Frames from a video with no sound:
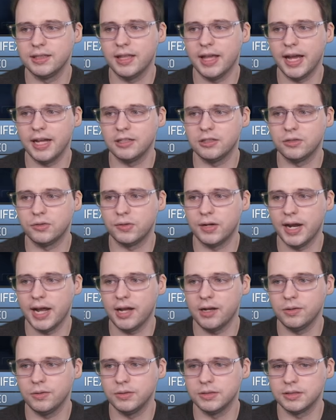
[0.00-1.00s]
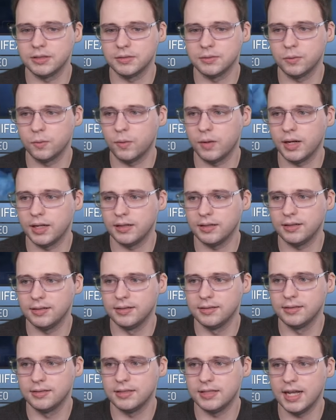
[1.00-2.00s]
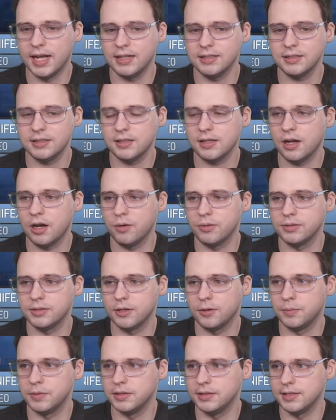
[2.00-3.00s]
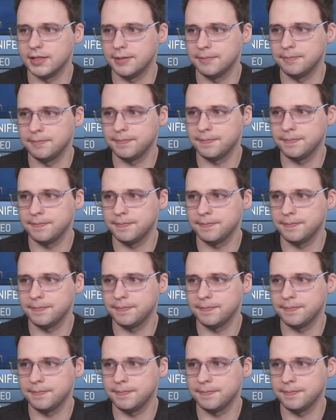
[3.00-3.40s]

that drowned when Najatah was opened up,